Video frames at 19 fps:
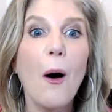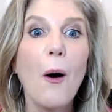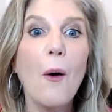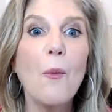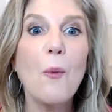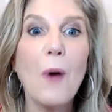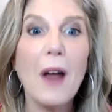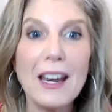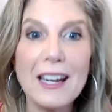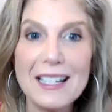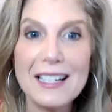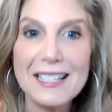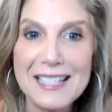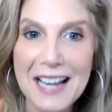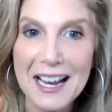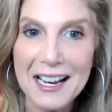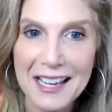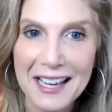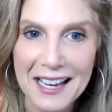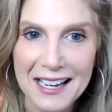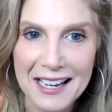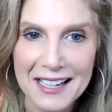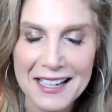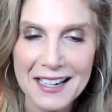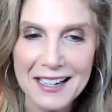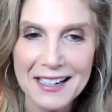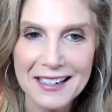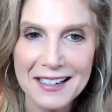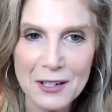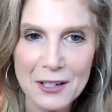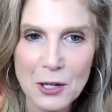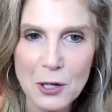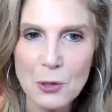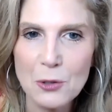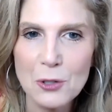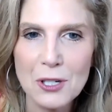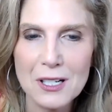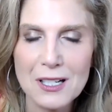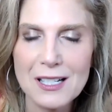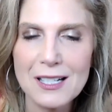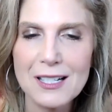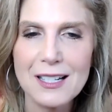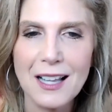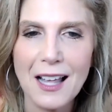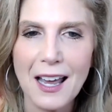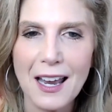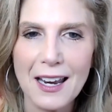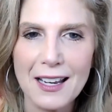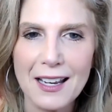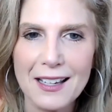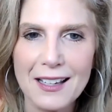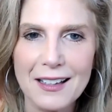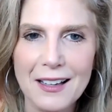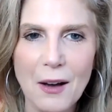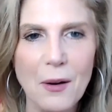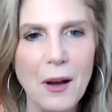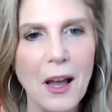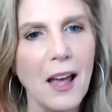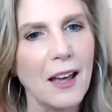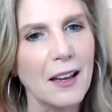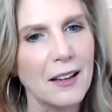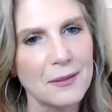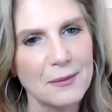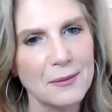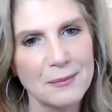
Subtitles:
Wait a second. You just like, okay.